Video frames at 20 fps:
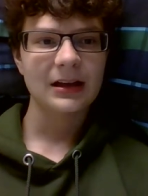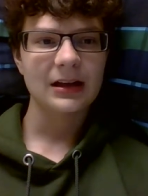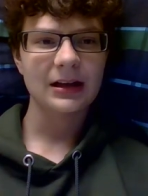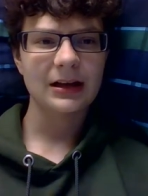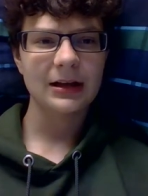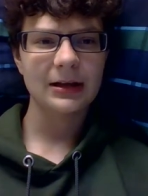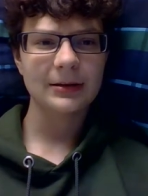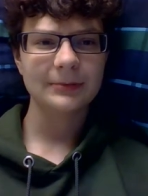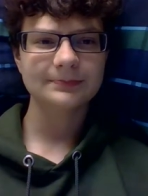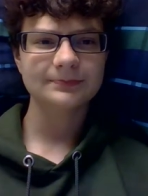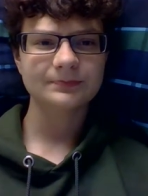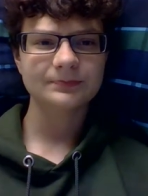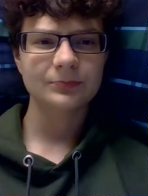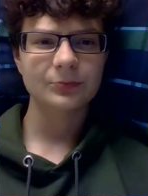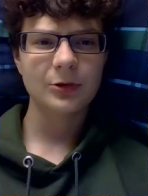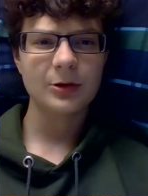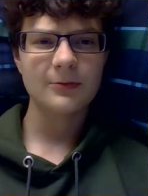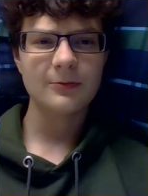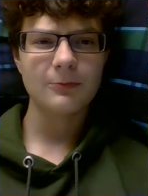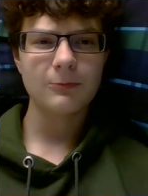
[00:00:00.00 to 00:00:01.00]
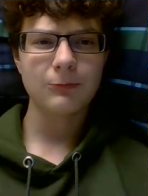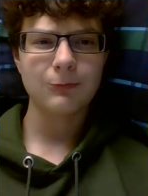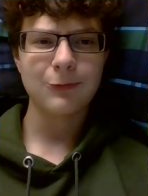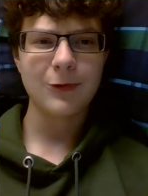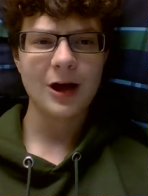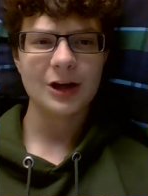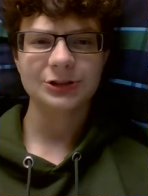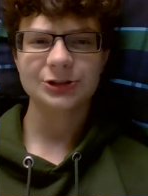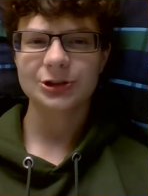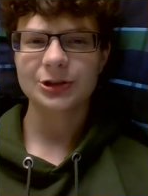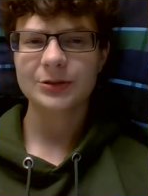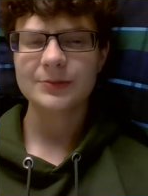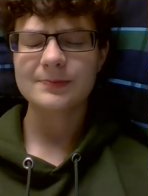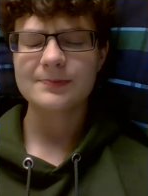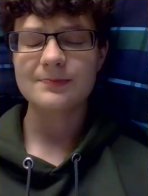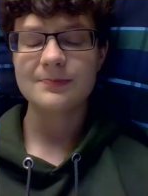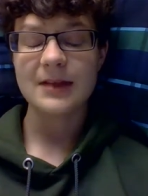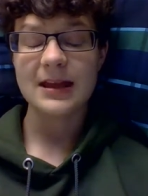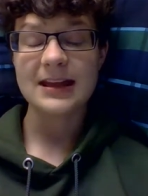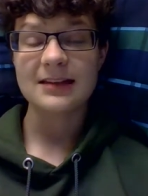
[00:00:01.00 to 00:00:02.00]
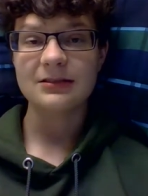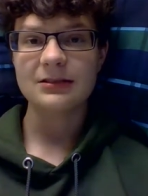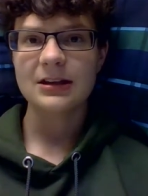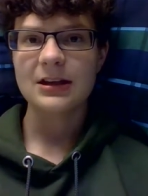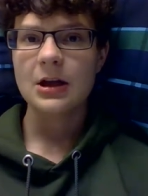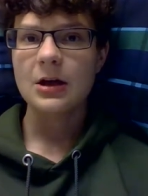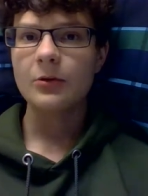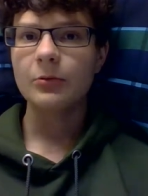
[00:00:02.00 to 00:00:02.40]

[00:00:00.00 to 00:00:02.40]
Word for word: Um, we watch her make.